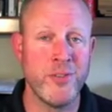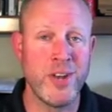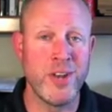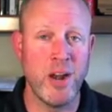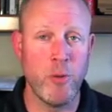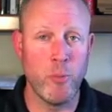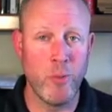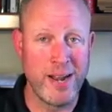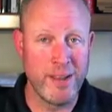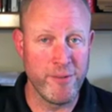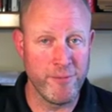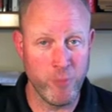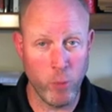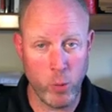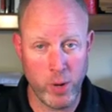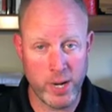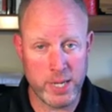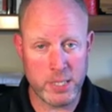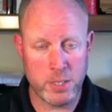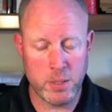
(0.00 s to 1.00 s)
They're not ready
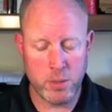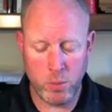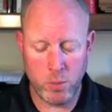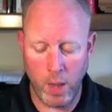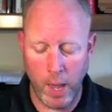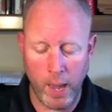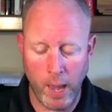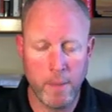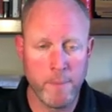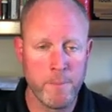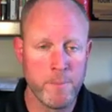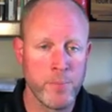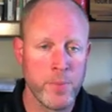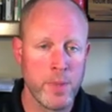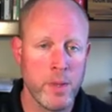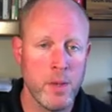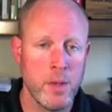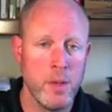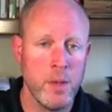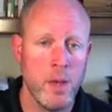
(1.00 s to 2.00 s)
for it, okay?
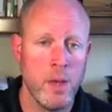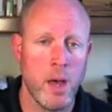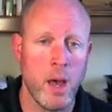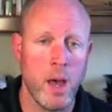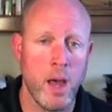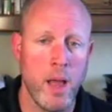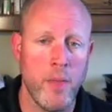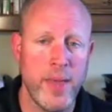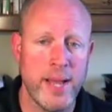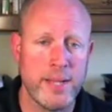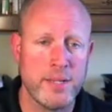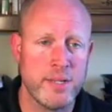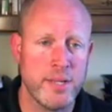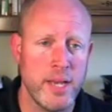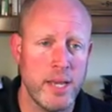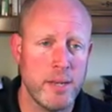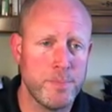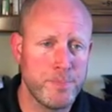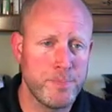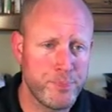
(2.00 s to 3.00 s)
That
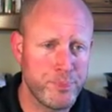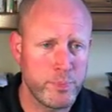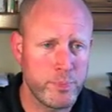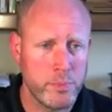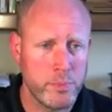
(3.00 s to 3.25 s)
said,